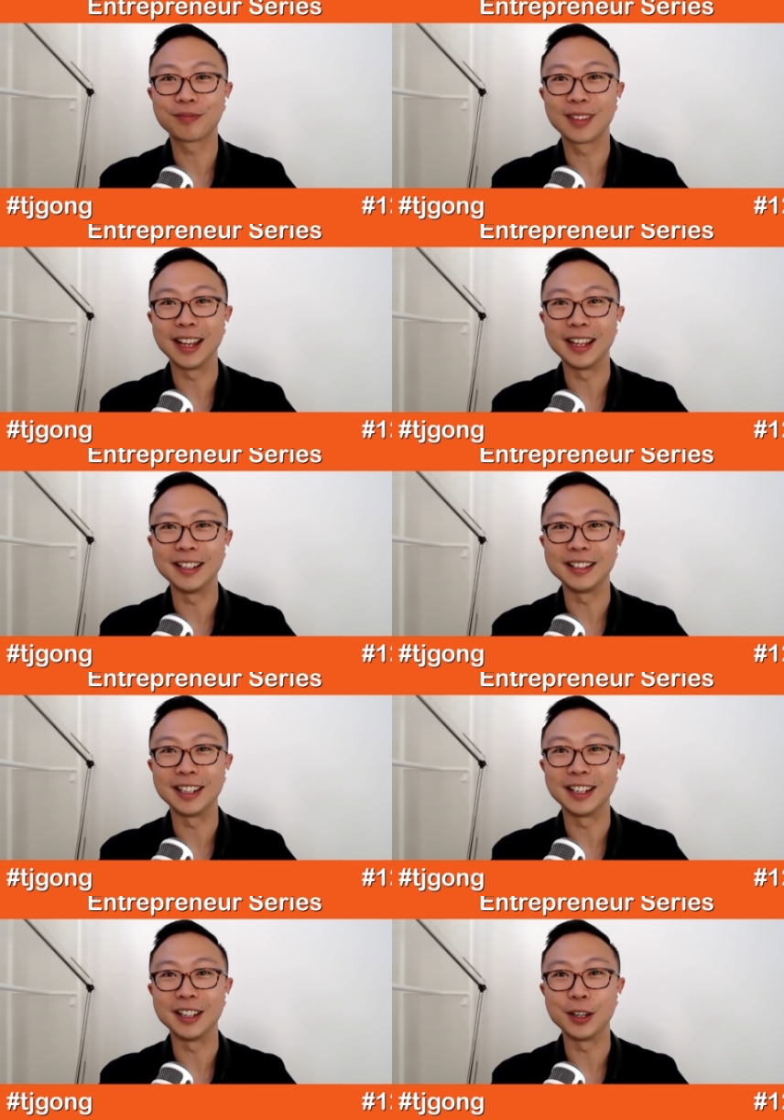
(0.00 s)
And,
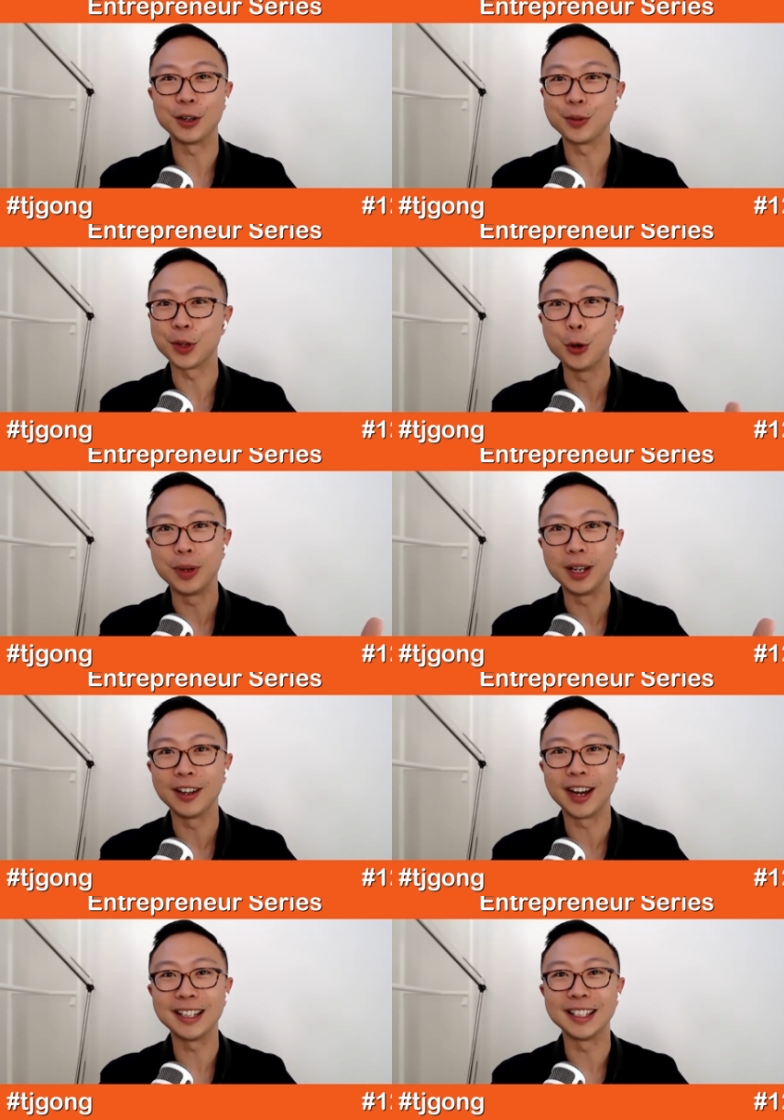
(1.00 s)
it was opening
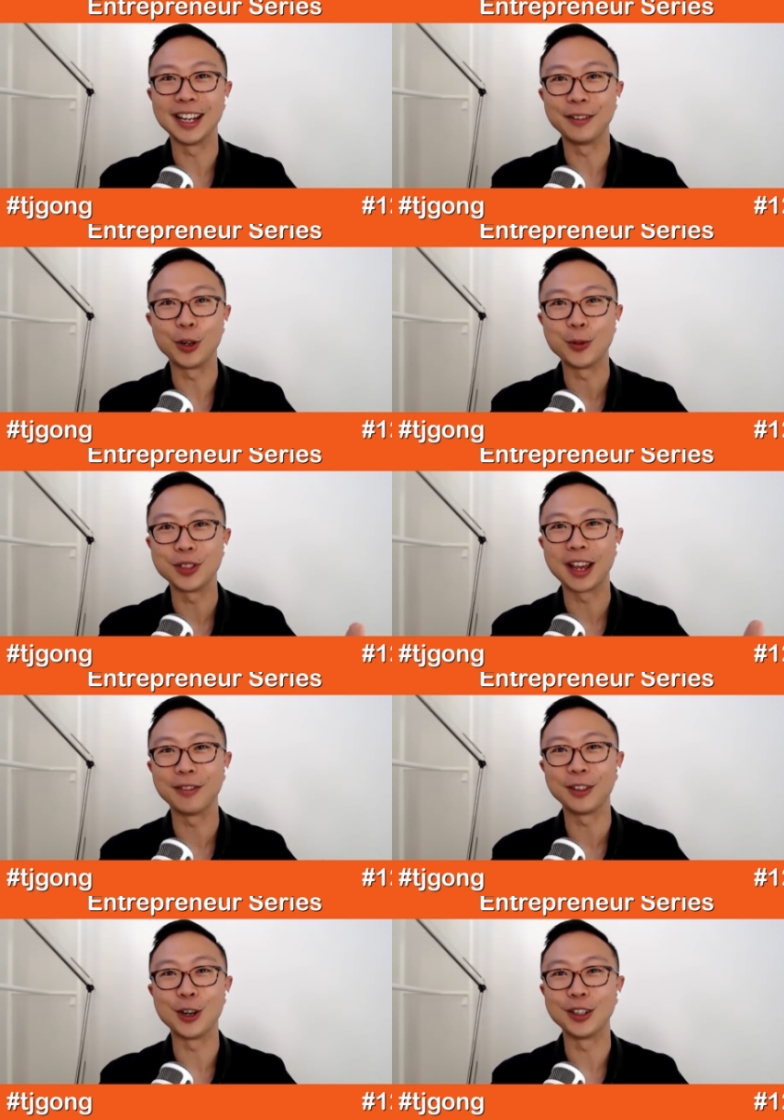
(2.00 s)
night and everyone was
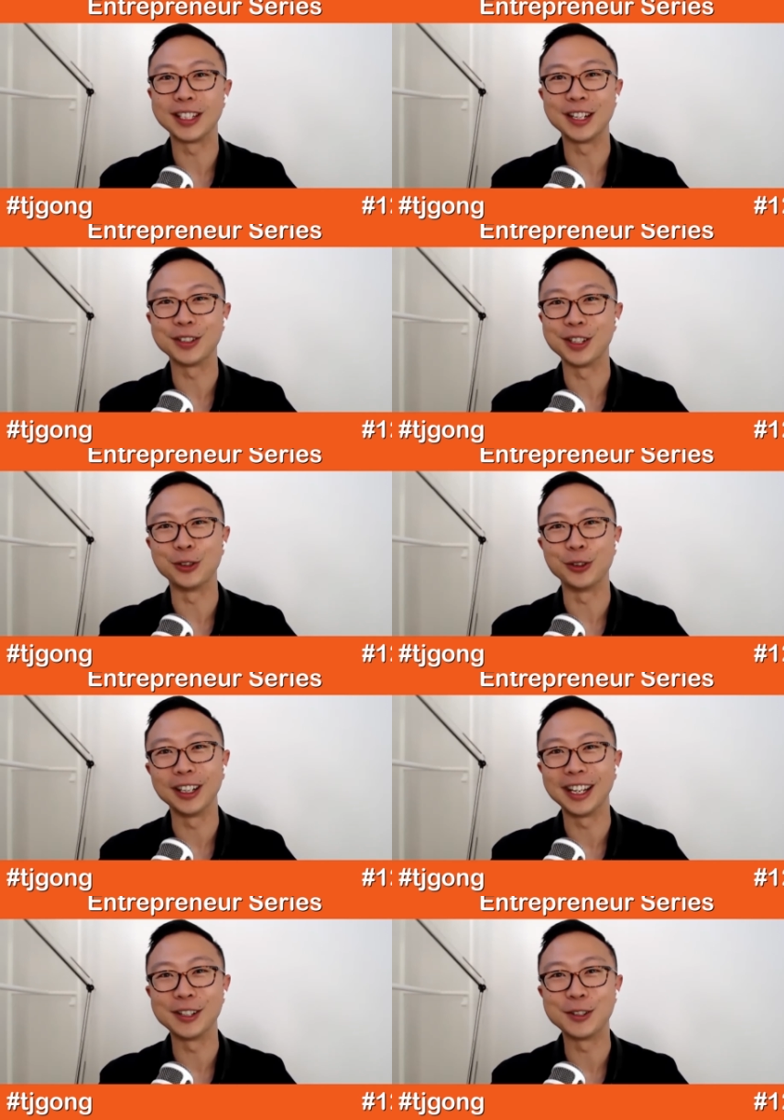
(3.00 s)
having cocktails and
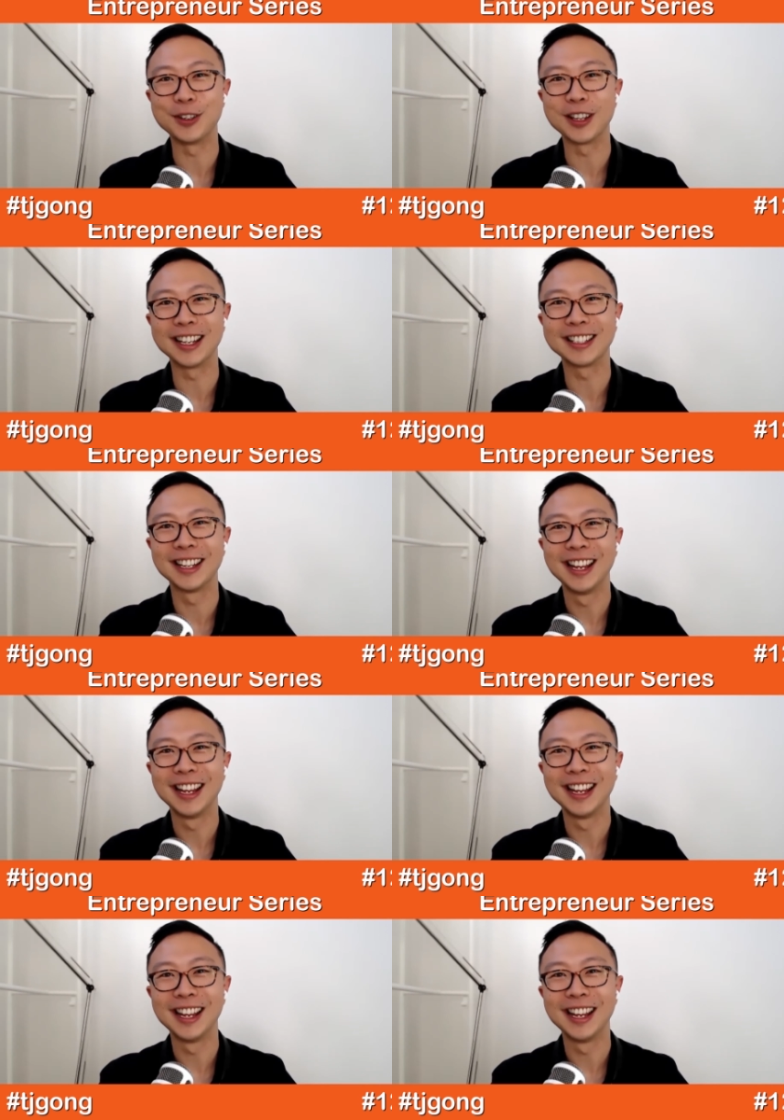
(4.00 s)
drinking and all that.